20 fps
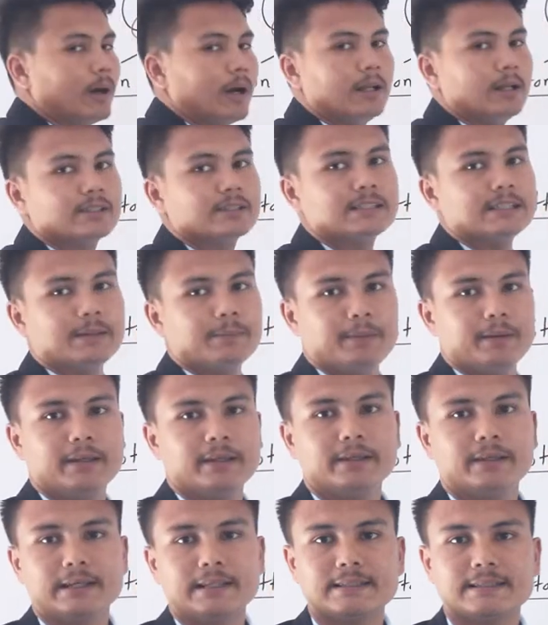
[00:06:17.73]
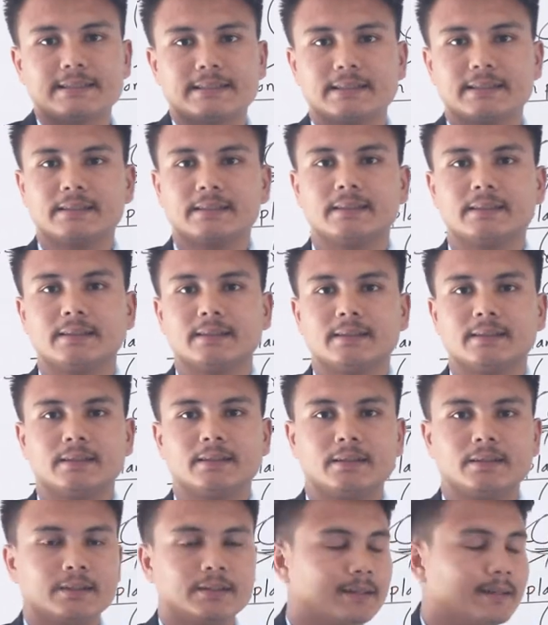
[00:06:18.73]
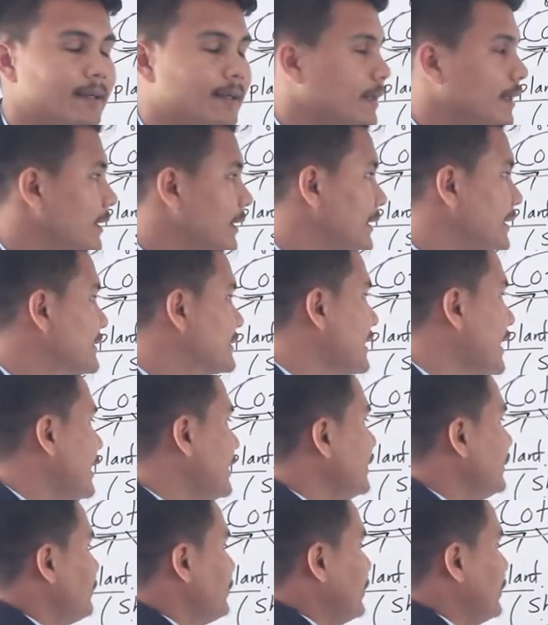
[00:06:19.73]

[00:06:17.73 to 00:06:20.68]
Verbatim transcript: while sleeping, yes? Inside the